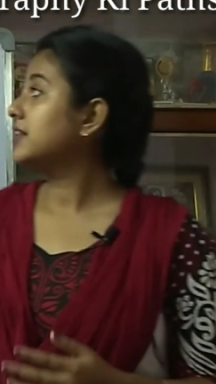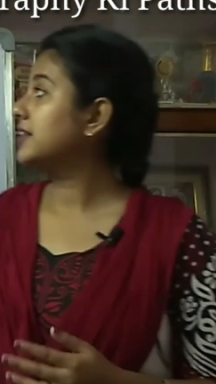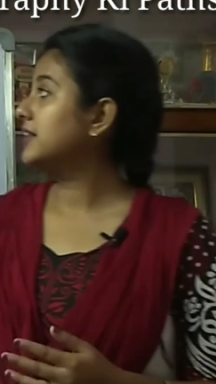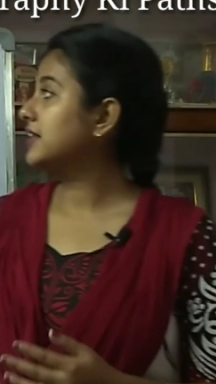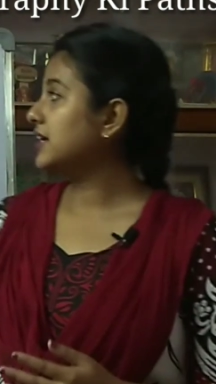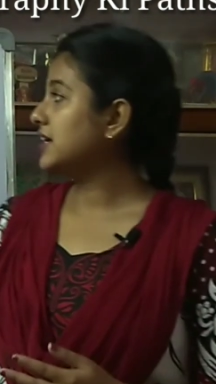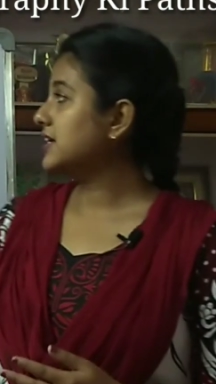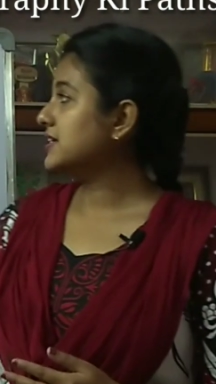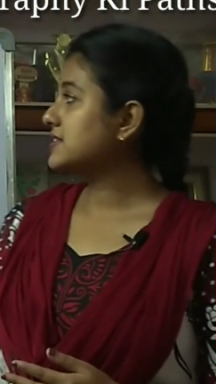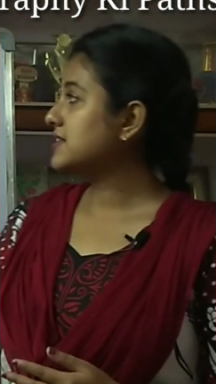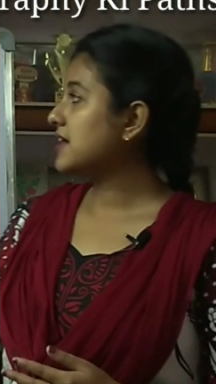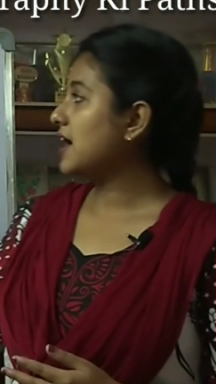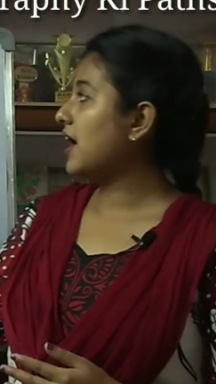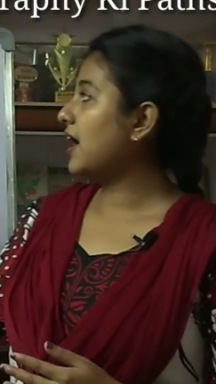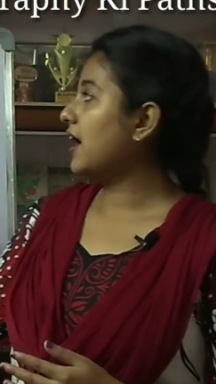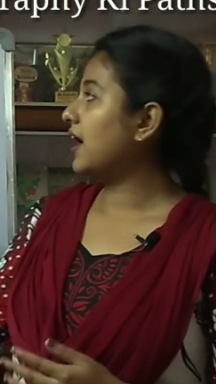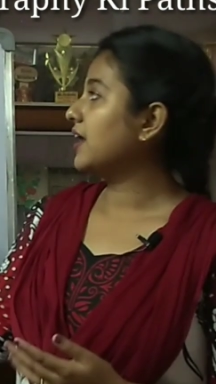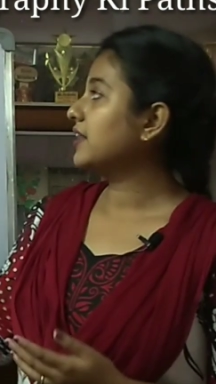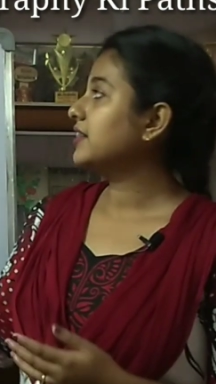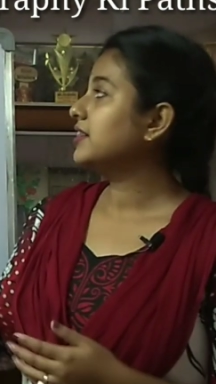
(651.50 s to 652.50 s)
These
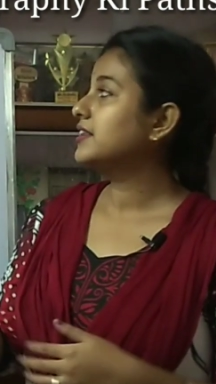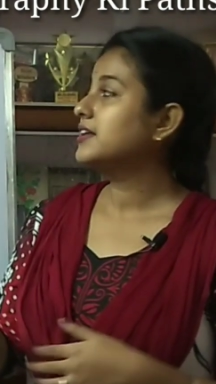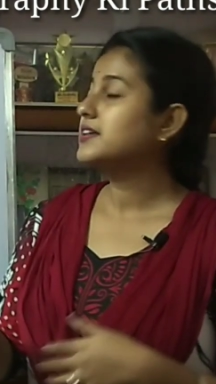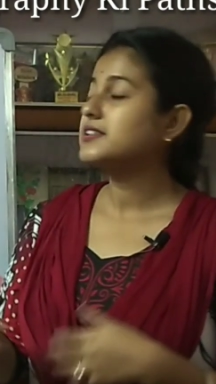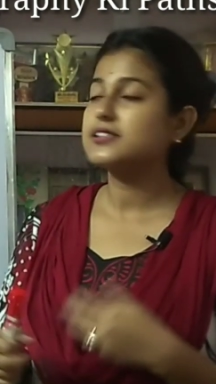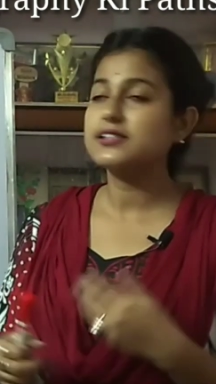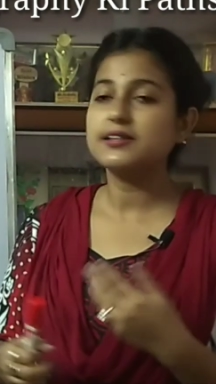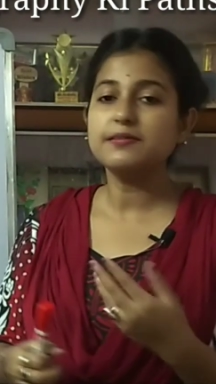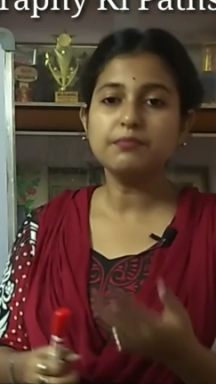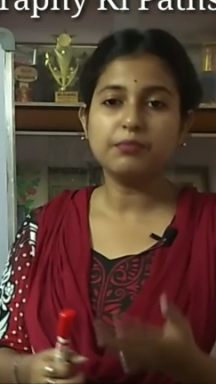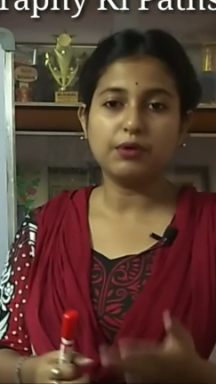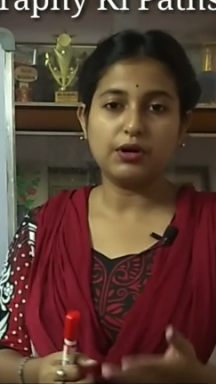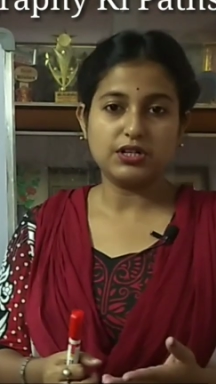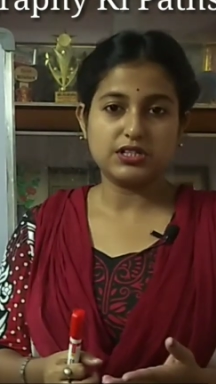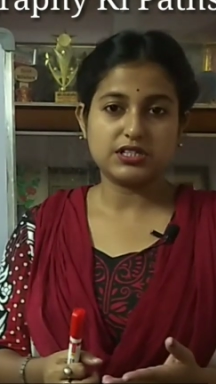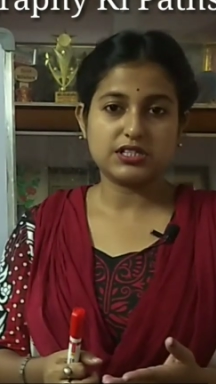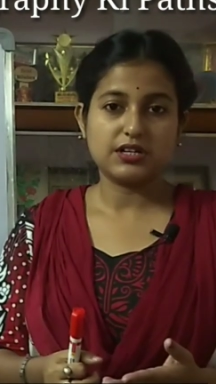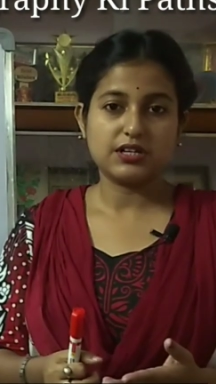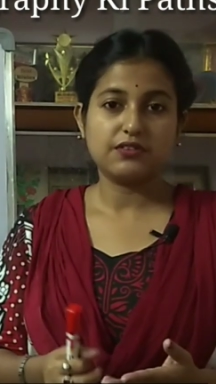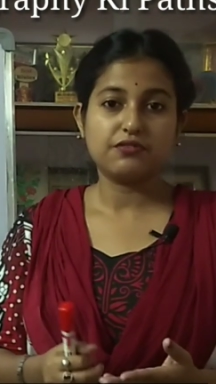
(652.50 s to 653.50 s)
are the
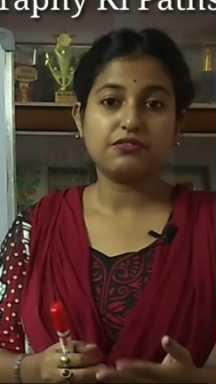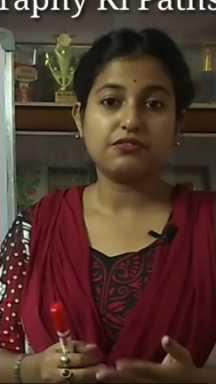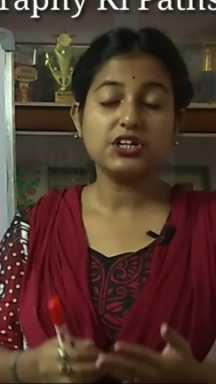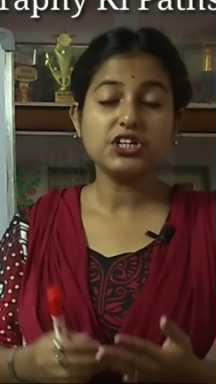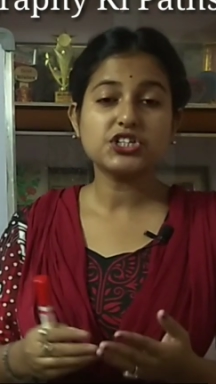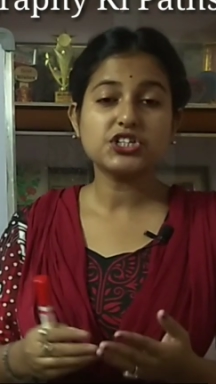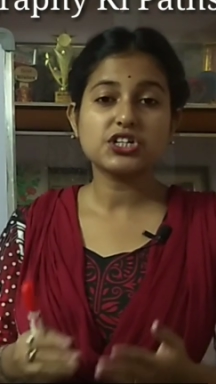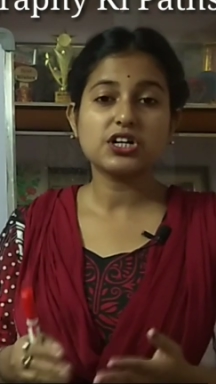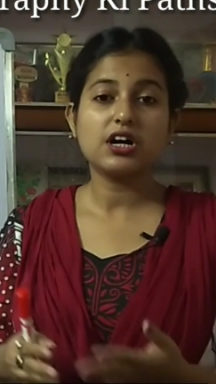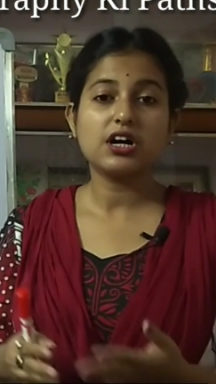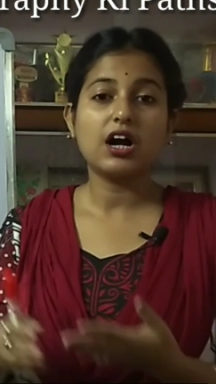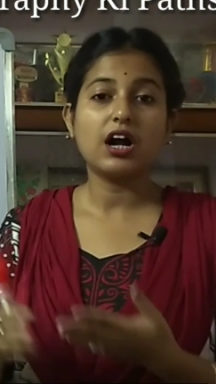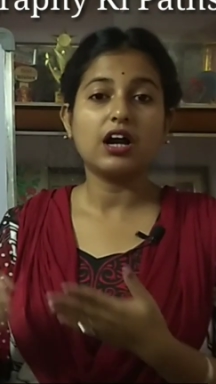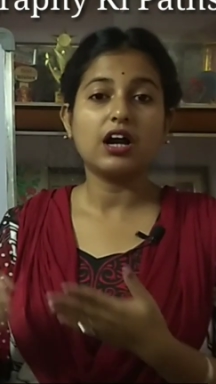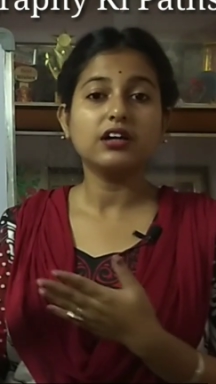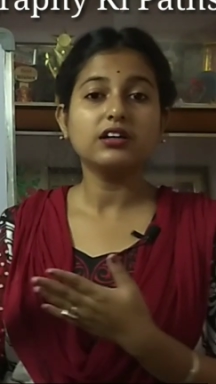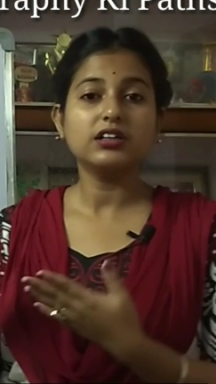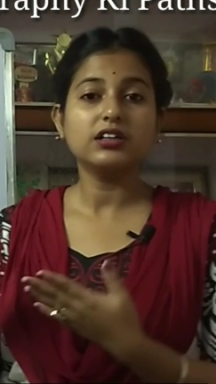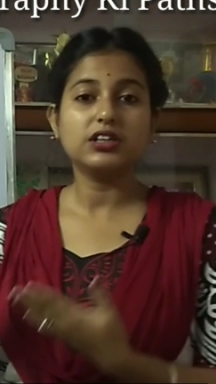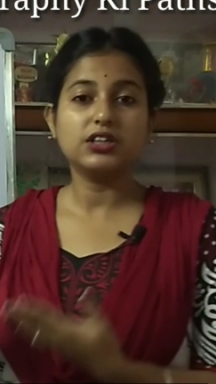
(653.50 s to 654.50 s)
symbols which
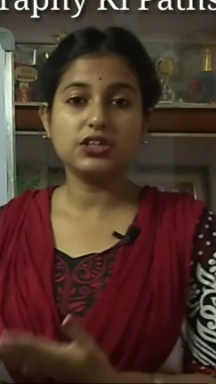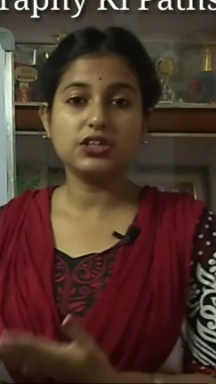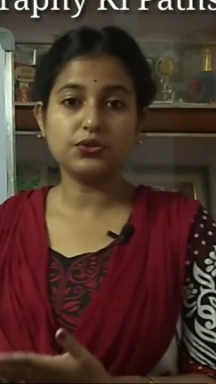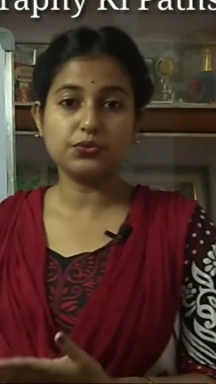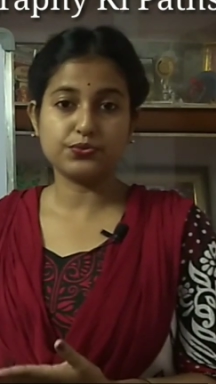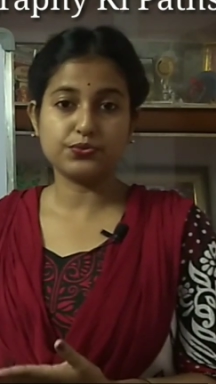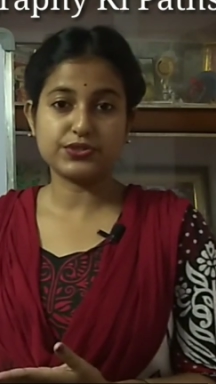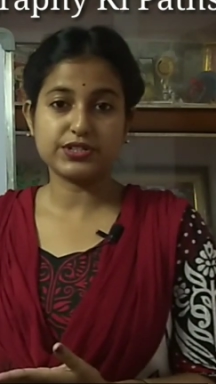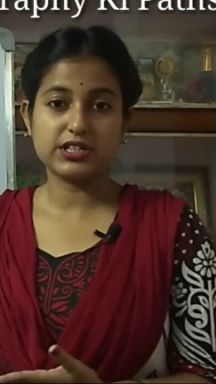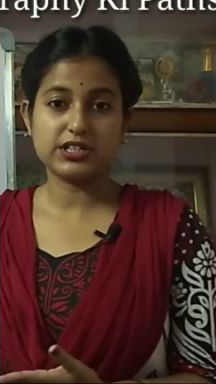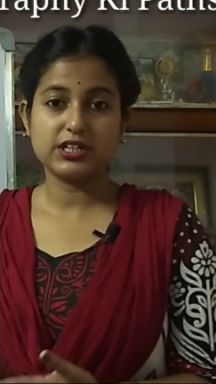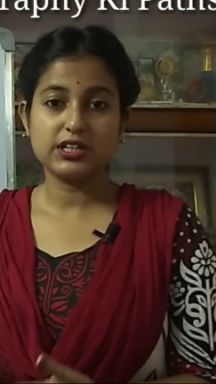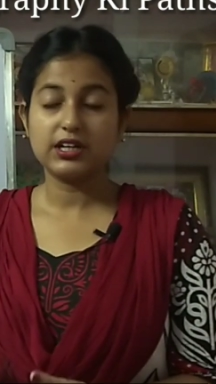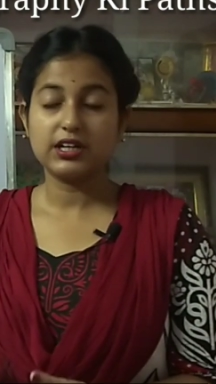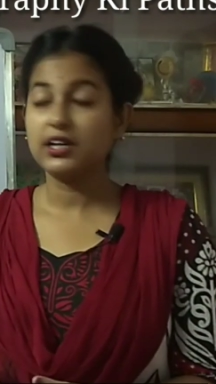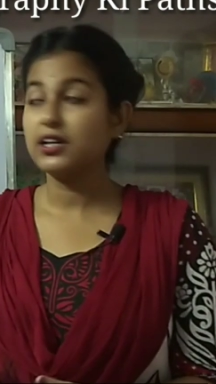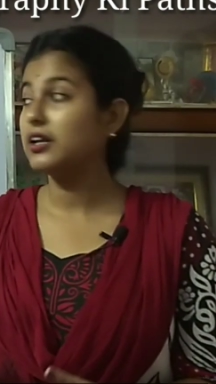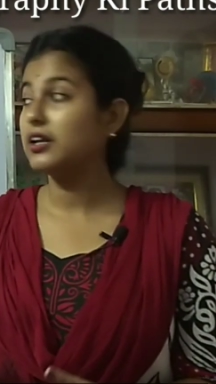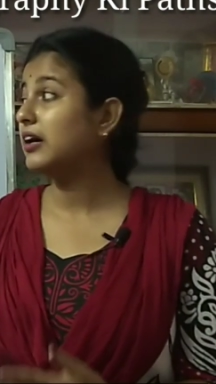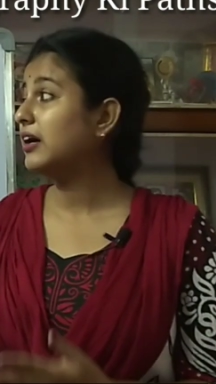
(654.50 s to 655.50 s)
are used
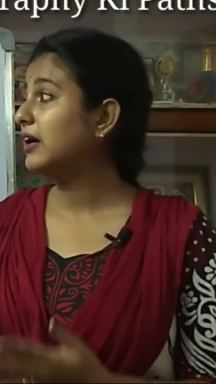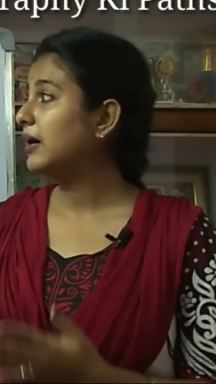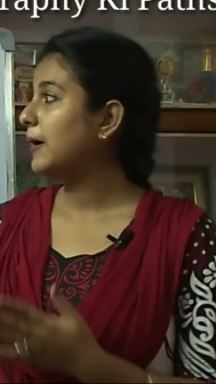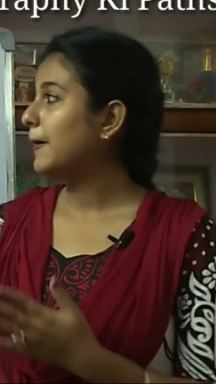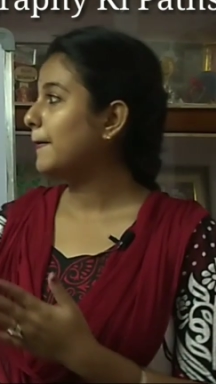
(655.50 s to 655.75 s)
in a